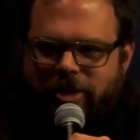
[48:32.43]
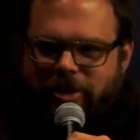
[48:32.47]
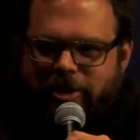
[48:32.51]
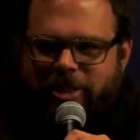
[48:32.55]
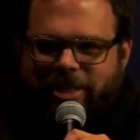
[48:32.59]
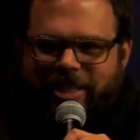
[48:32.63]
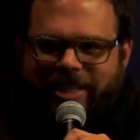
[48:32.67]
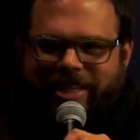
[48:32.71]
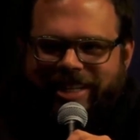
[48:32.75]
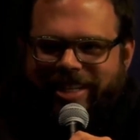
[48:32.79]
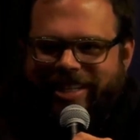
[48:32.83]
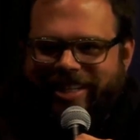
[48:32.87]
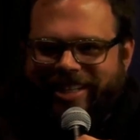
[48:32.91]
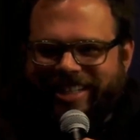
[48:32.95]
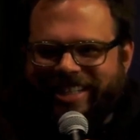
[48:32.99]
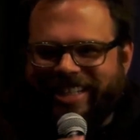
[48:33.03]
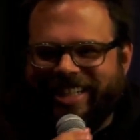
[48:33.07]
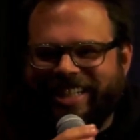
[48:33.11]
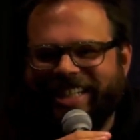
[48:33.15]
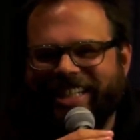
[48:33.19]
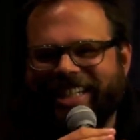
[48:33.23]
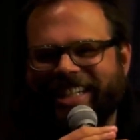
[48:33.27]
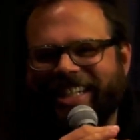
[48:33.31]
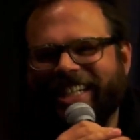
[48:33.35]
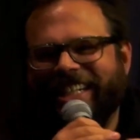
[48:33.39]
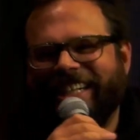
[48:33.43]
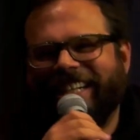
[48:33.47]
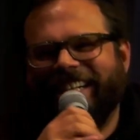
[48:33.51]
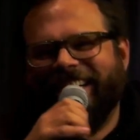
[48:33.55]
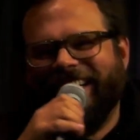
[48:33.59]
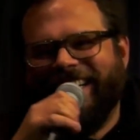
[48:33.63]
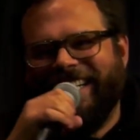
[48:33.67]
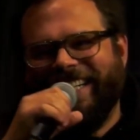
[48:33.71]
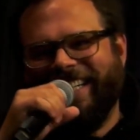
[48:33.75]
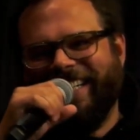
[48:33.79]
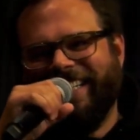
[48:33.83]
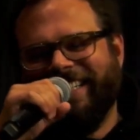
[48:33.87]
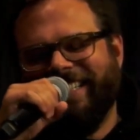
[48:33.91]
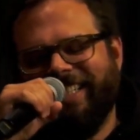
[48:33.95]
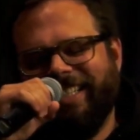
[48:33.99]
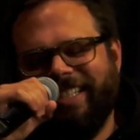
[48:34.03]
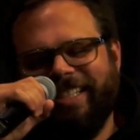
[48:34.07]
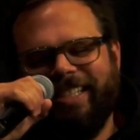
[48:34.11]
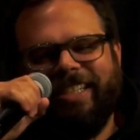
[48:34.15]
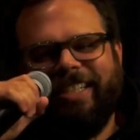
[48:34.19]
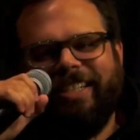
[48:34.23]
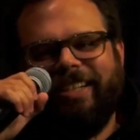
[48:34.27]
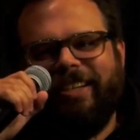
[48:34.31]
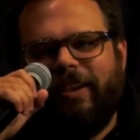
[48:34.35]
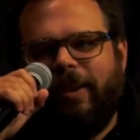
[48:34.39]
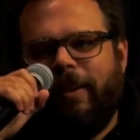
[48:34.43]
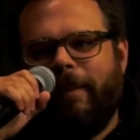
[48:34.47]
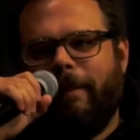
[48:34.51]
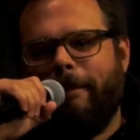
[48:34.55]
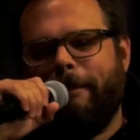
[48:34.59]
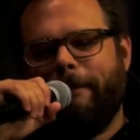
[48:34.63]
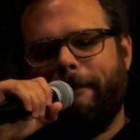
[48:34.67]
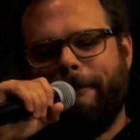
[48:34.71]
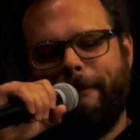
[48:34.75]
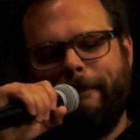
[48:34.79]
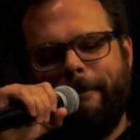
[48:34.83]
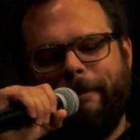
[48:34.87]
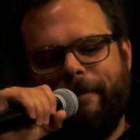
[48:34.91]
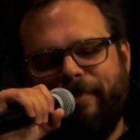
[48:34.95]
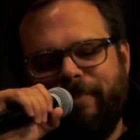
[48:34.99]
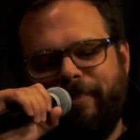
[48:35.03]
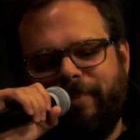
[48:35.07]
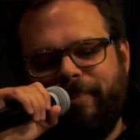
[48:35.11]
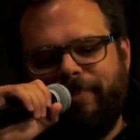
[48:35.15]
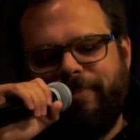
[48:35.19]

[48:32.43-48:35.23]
It seems like a person